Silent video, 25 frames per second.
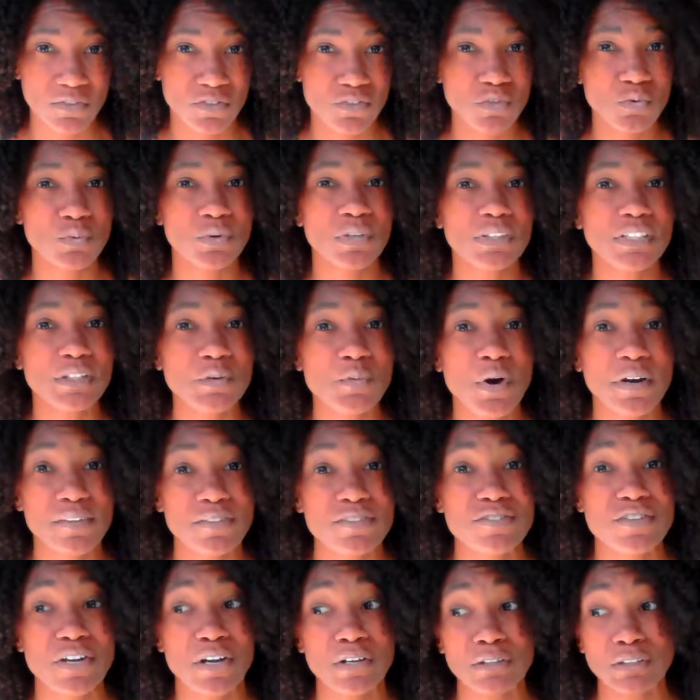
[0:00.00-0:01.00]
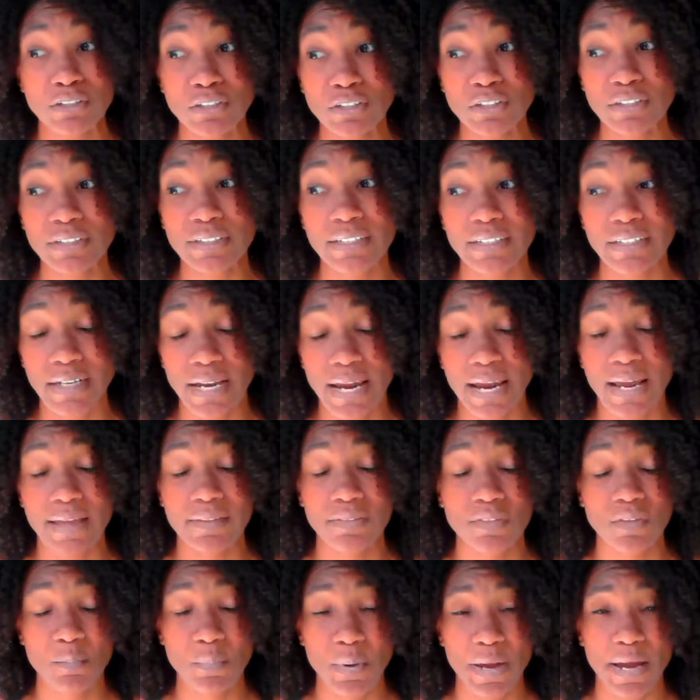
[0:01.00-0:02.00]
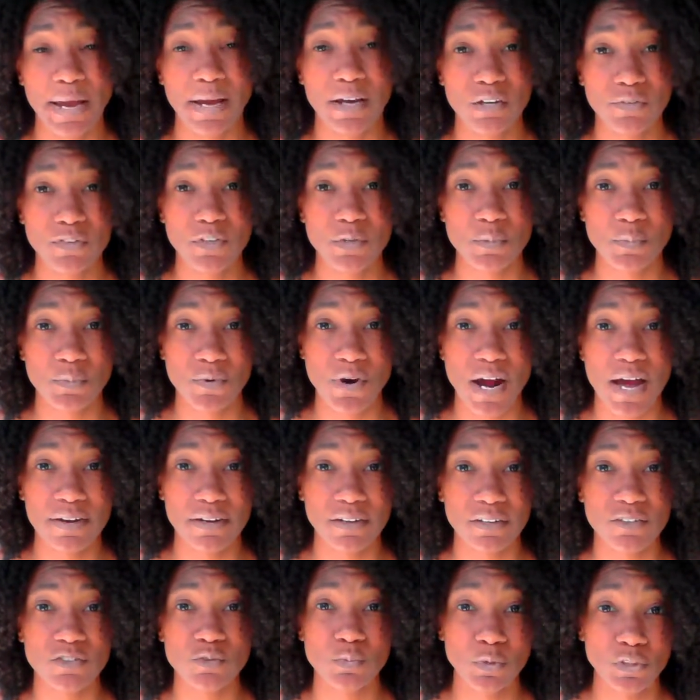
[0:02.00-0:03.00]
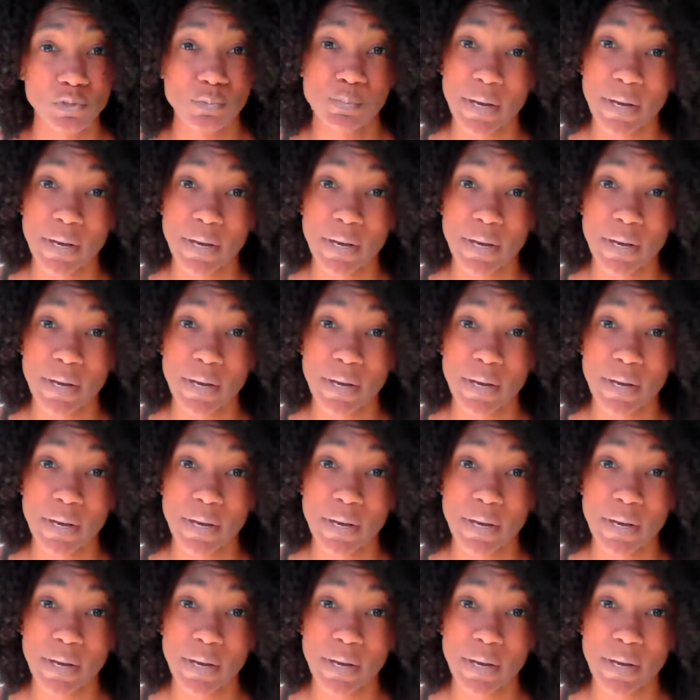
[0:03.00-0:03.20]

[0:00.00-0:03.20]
So you really want to start looking at the back of your products when you